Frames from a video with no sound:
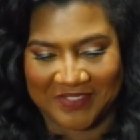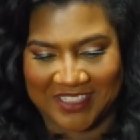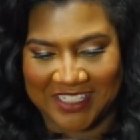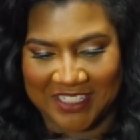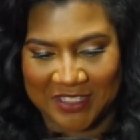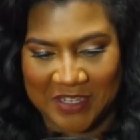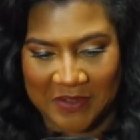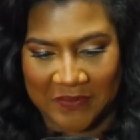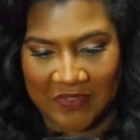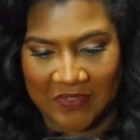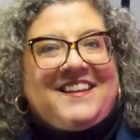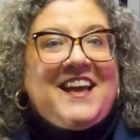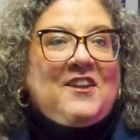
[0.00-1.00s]
she saw. Him.
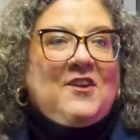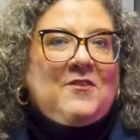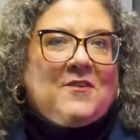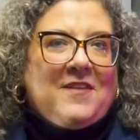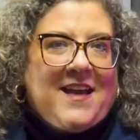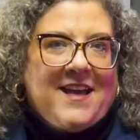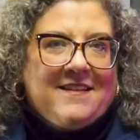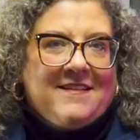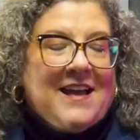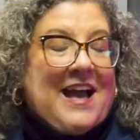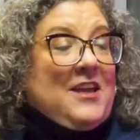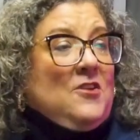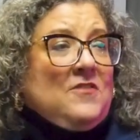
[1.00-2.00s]
I okay. do know that.
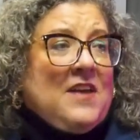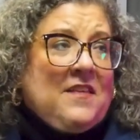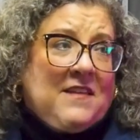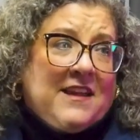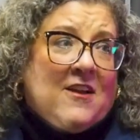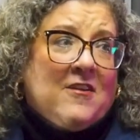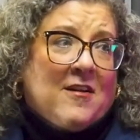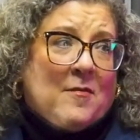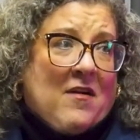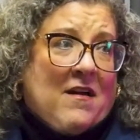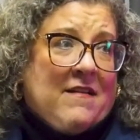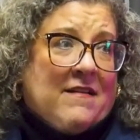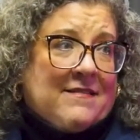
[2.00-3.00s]
I use ethnic hair care
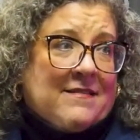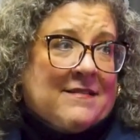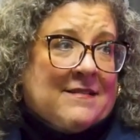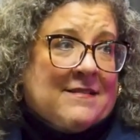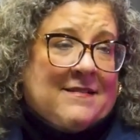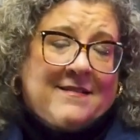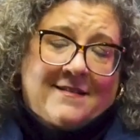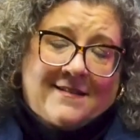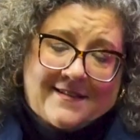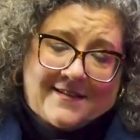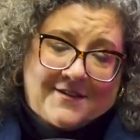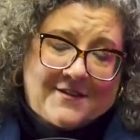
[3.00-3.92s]
products. There you go. Because you